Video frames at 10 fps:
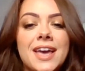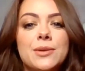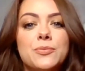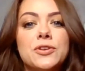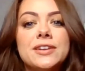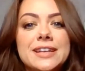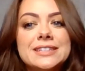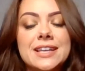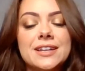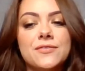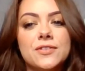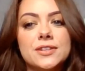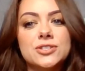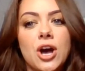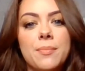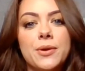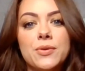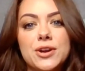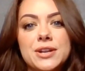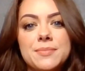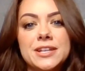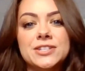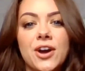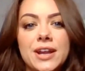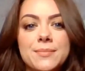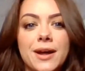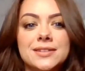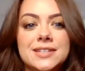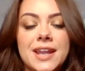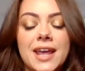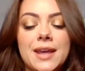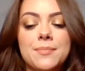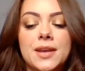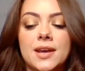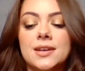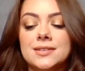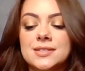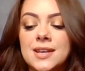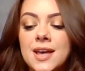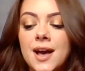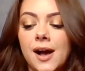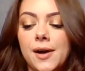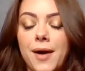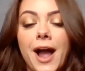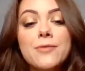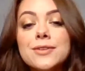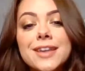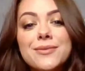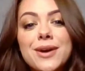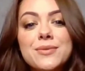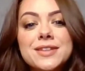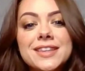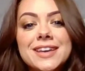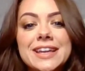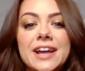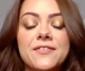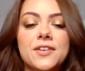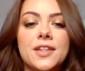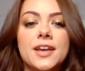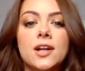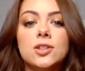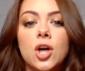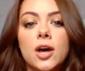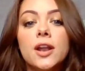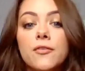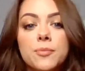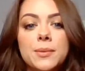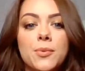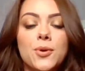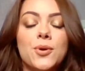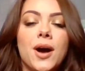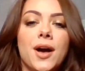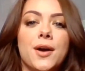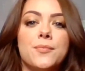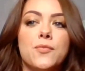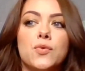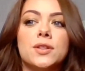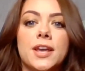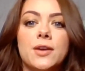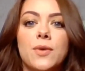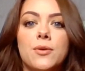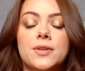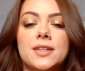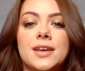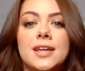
And I'm really excited for the topic we're going to be talking about today because uh, I relate well with it. And I feel like a lot of people um, relate well with it.